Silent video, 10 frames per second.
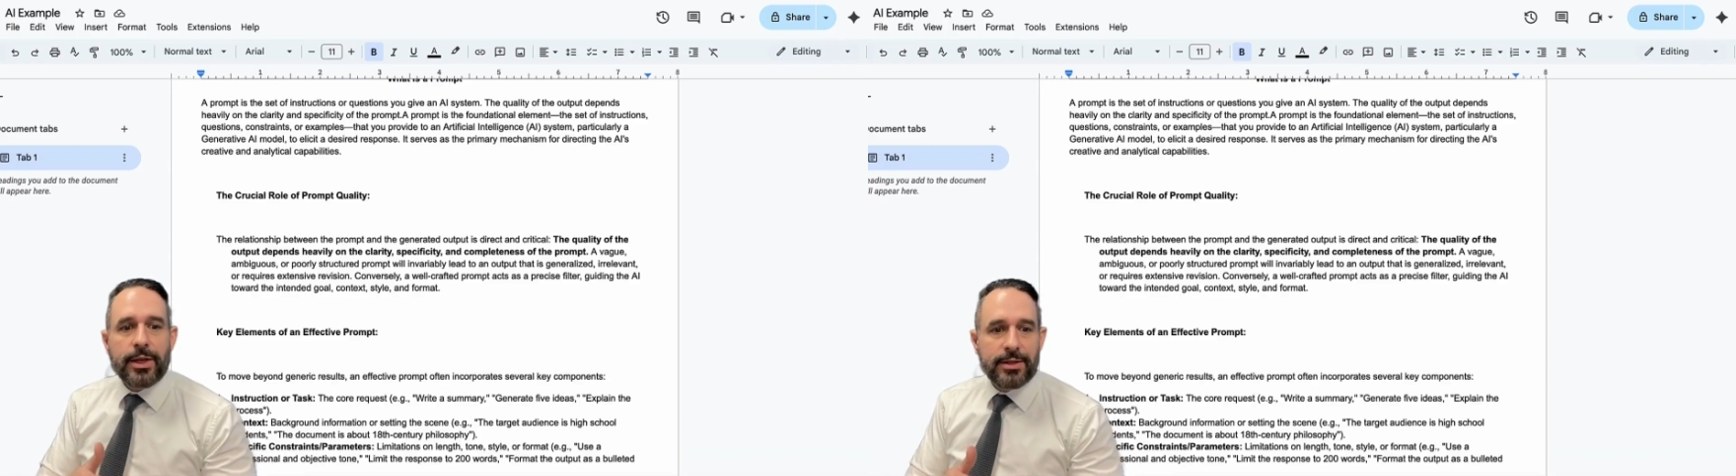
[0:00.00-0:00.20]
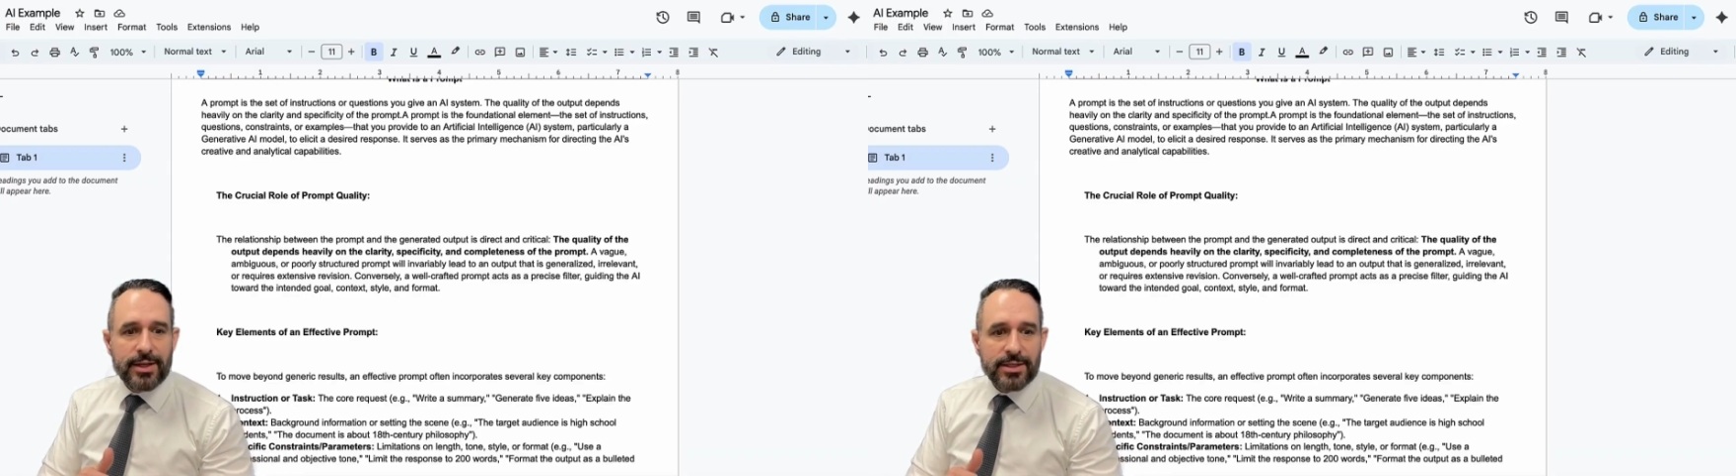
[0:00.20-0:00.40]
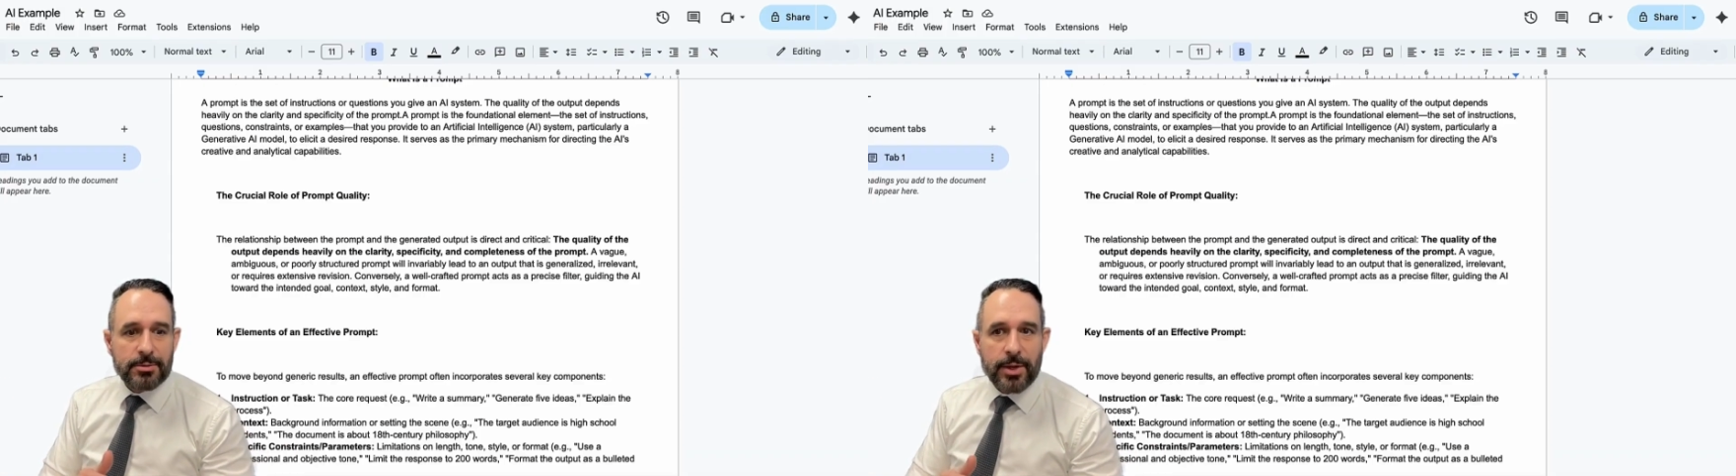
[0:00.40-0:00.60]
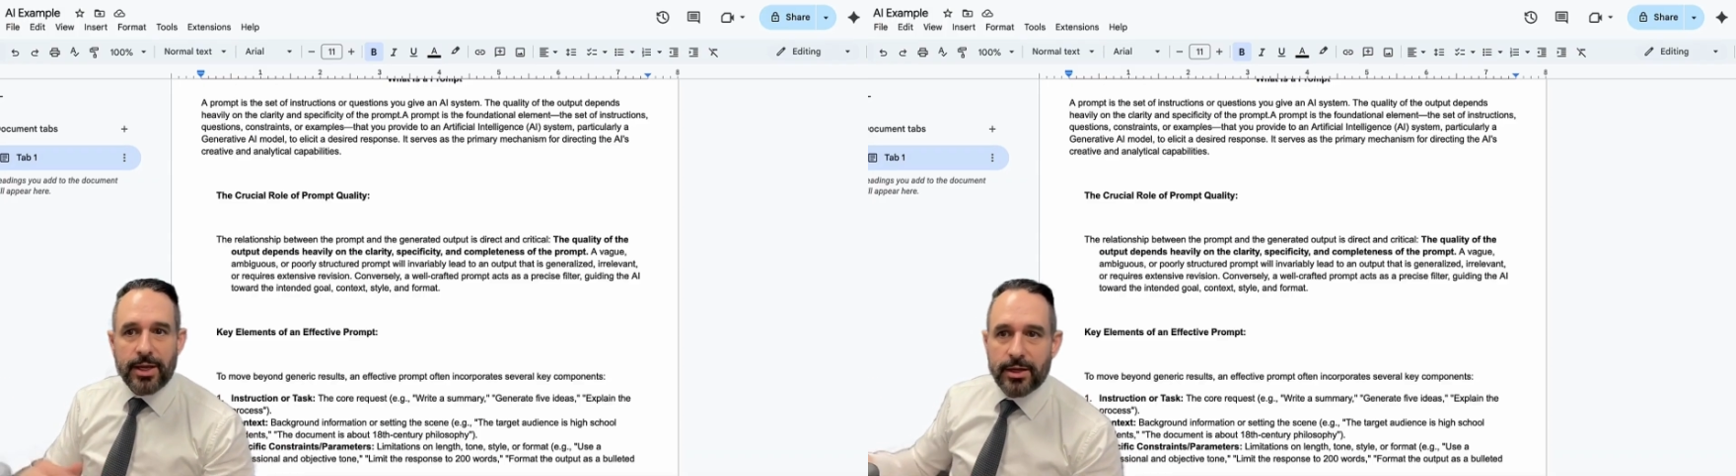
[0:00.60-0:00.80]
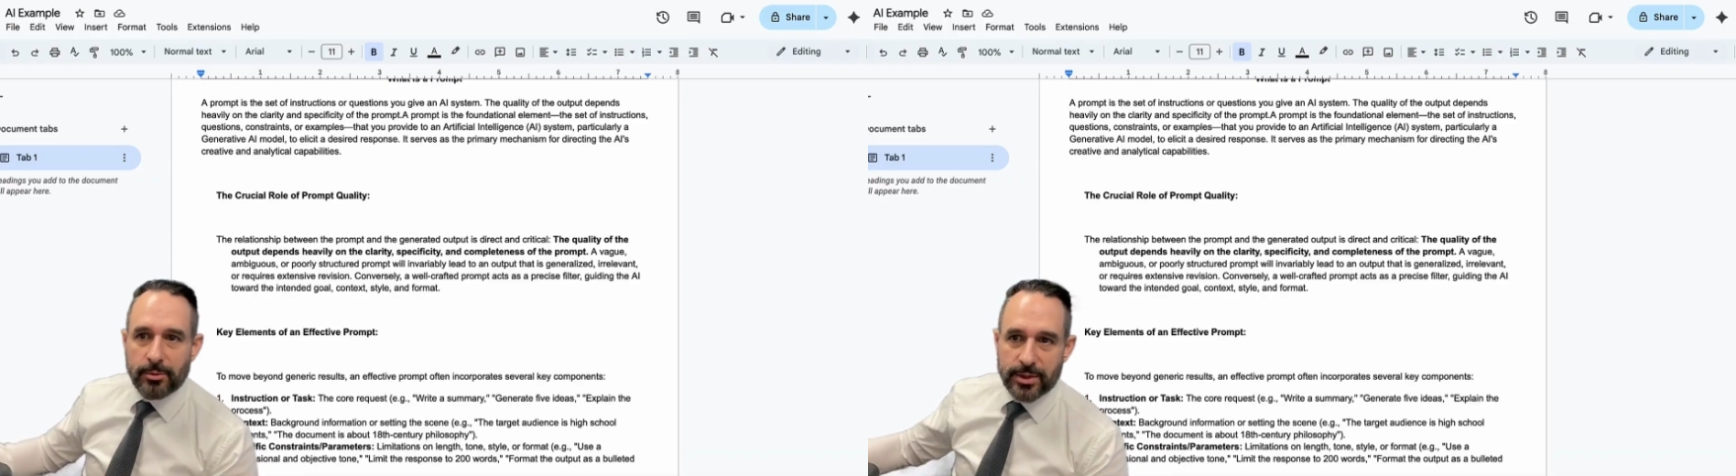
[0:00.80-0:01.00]

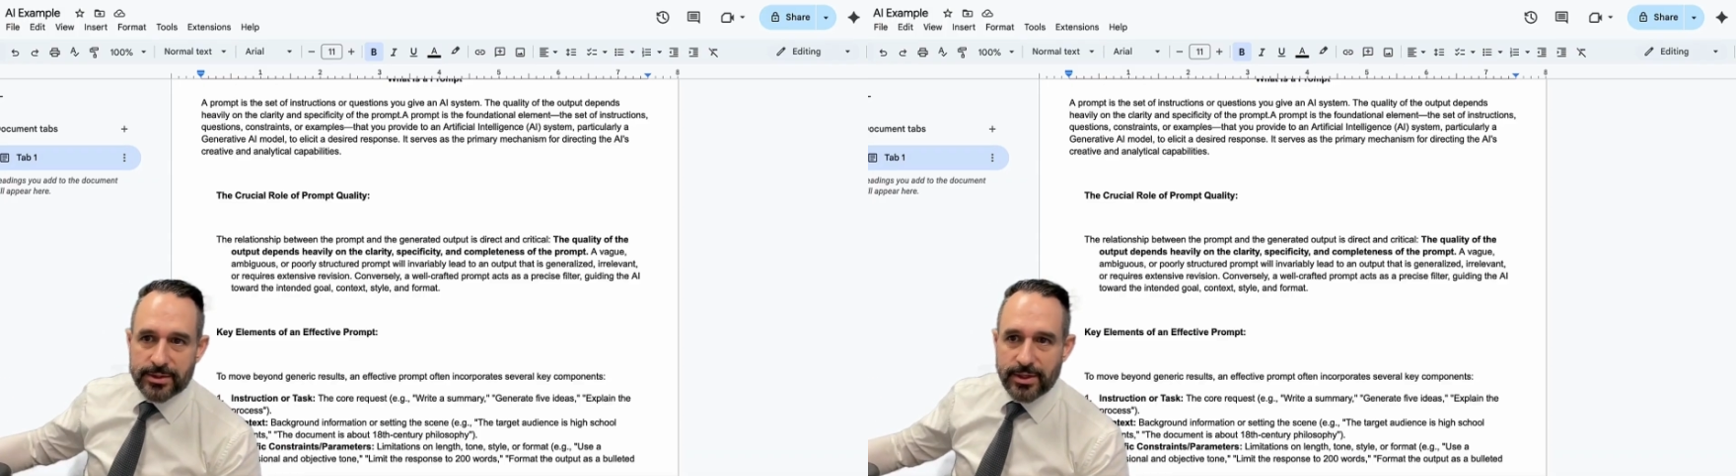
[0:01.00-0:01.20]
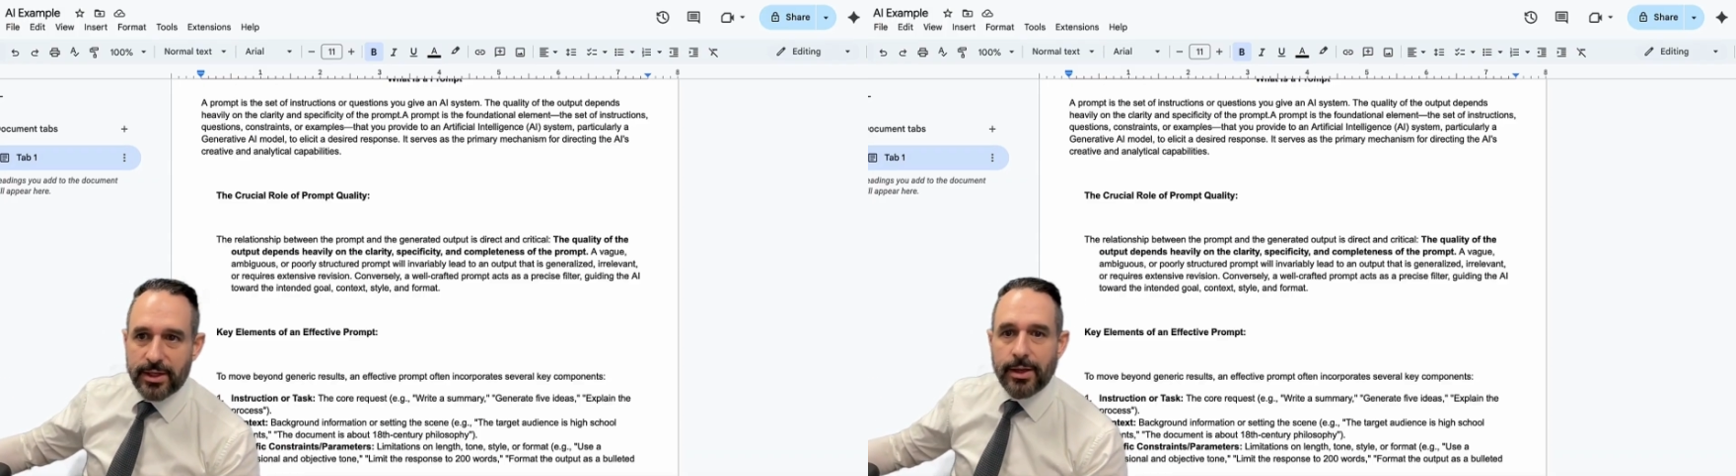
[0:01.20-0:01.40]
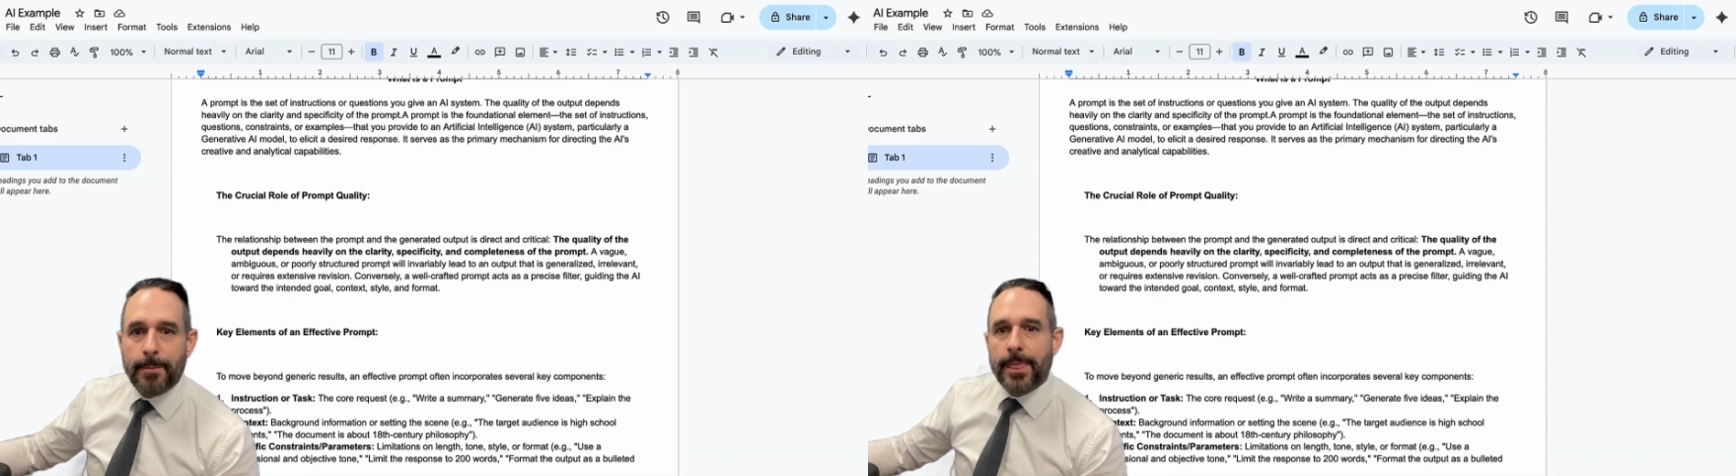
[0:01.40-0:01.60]
anticipated and we see.